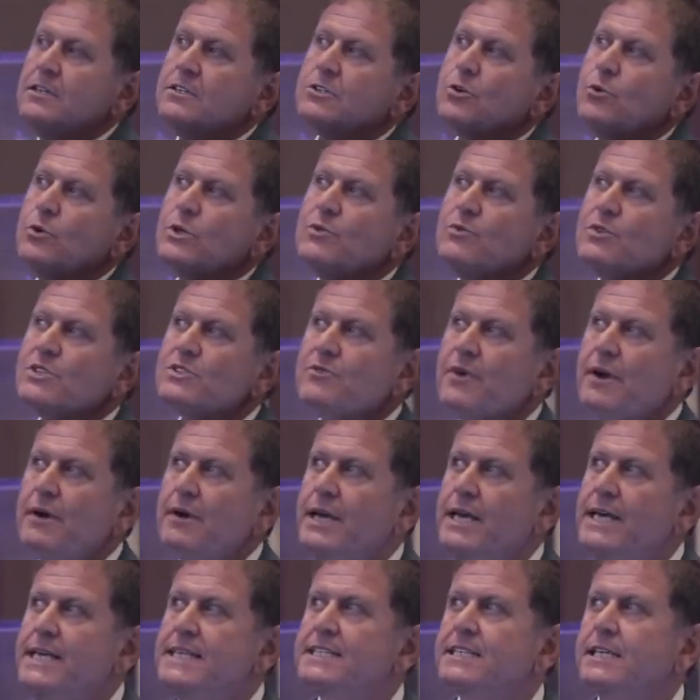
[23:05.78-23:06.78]
So it was
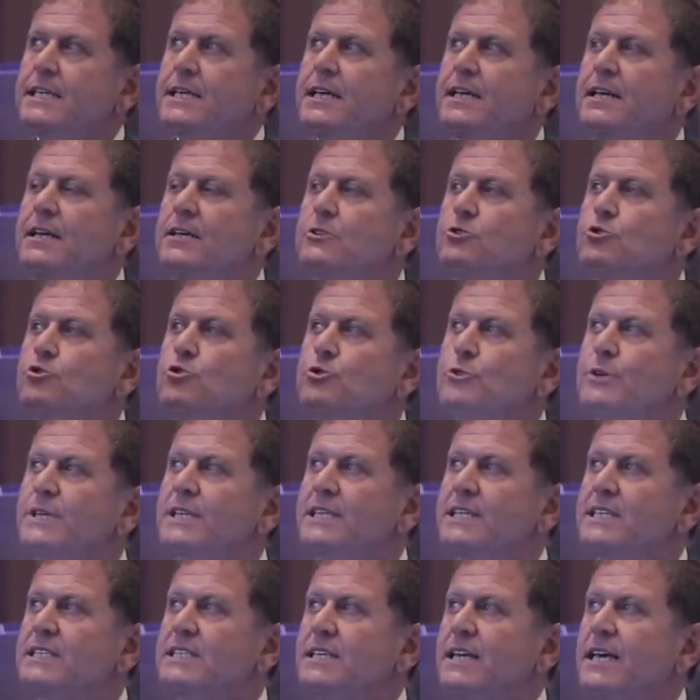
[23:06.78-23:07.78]
very easy to
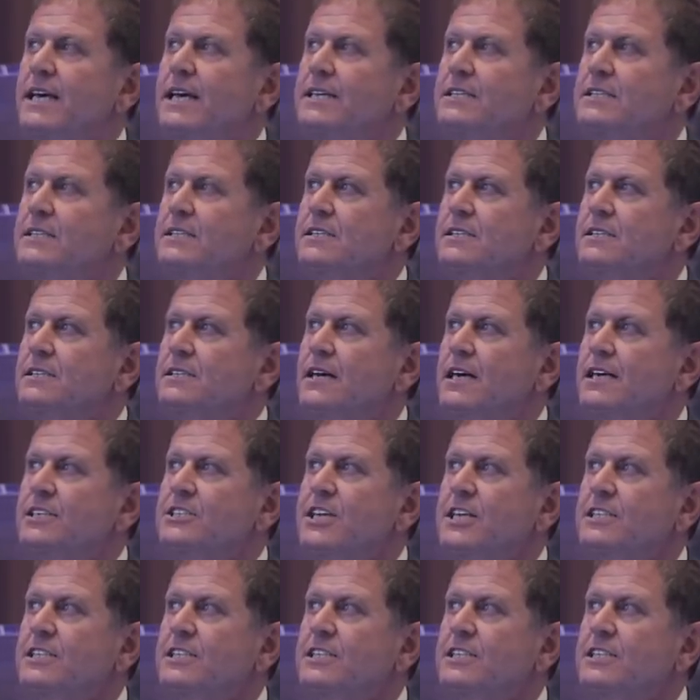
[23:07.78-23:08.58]
treat this case. I